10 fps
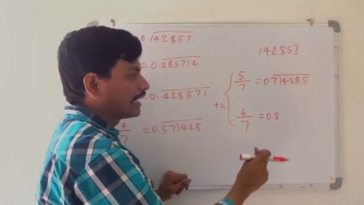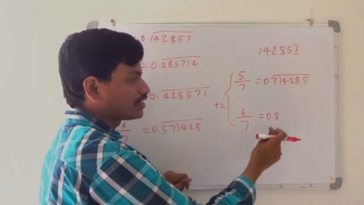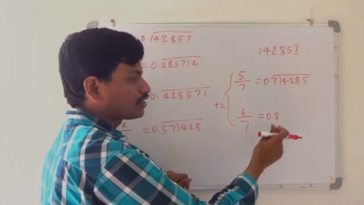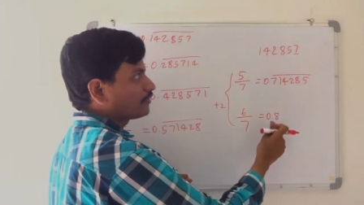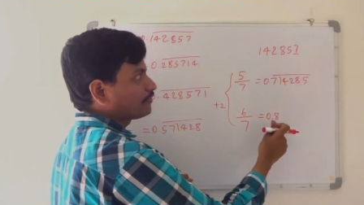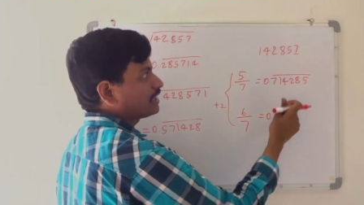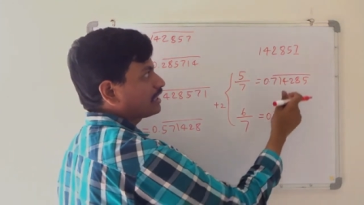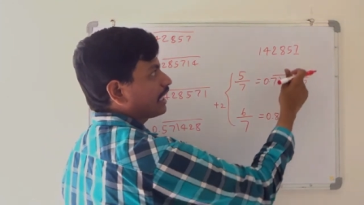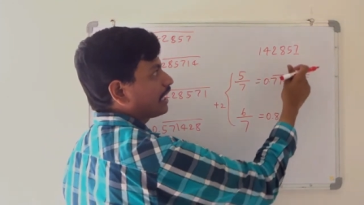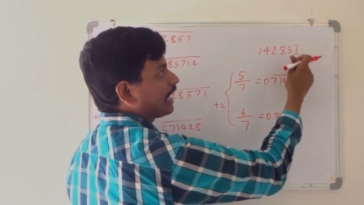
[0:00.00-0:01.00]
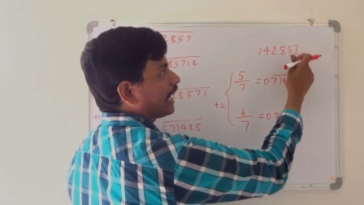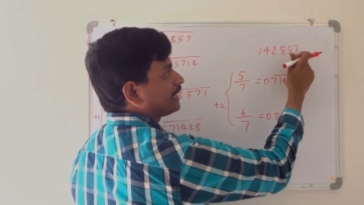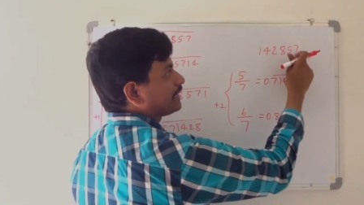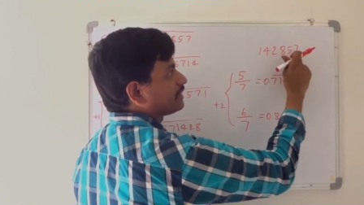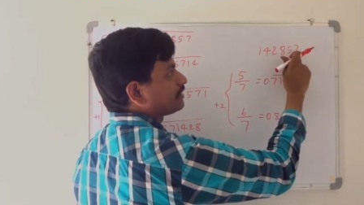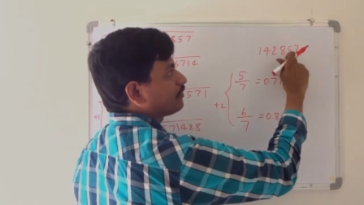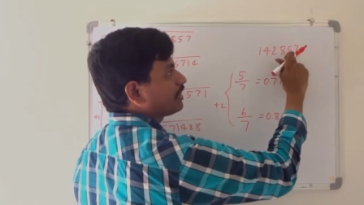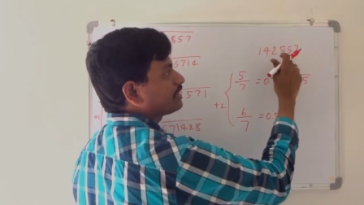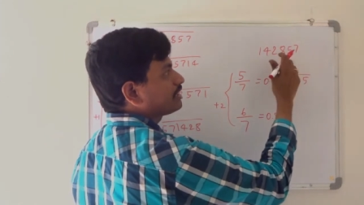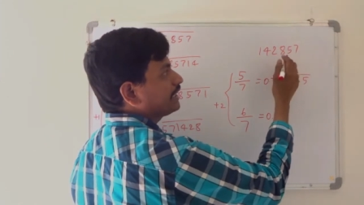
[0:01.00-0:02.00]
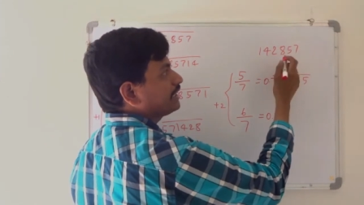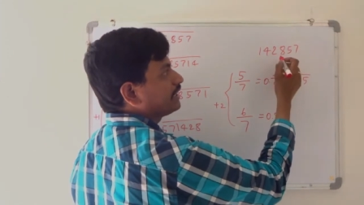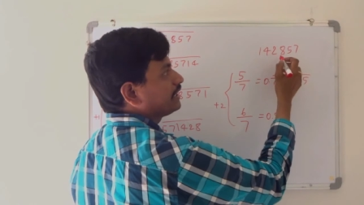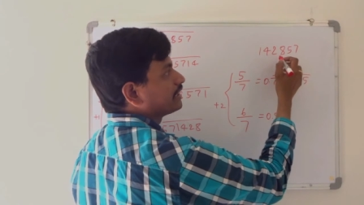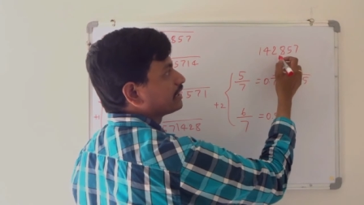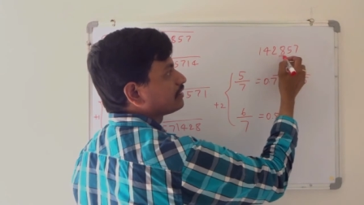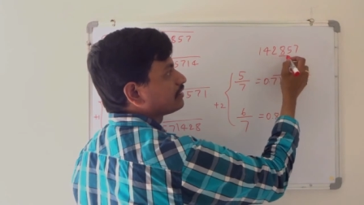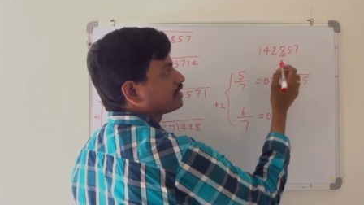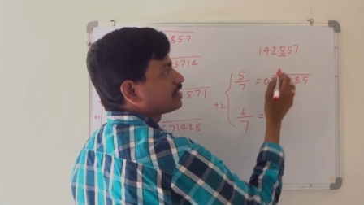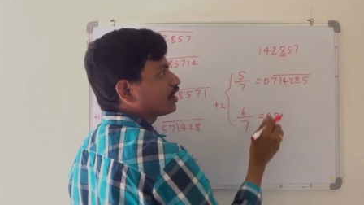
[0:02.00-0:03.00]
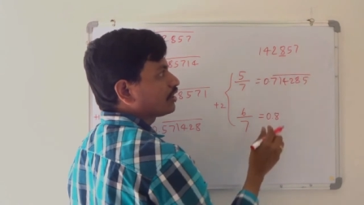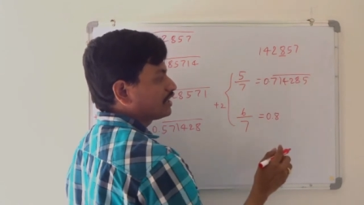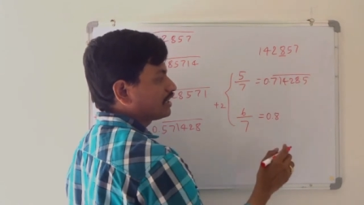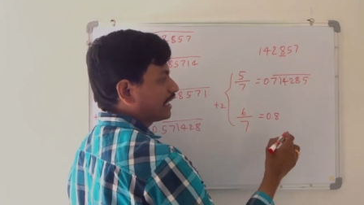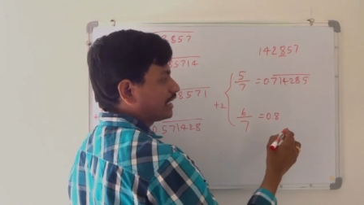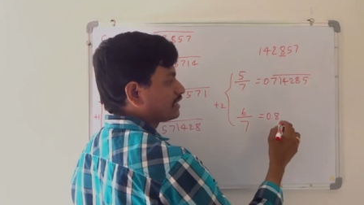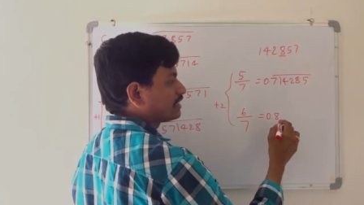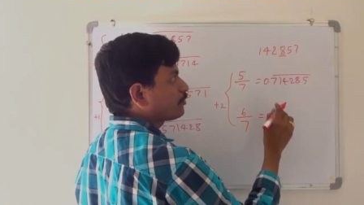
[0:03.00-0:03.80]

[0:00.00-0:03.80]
And start with 8. Where is 8? Here. Start with 8.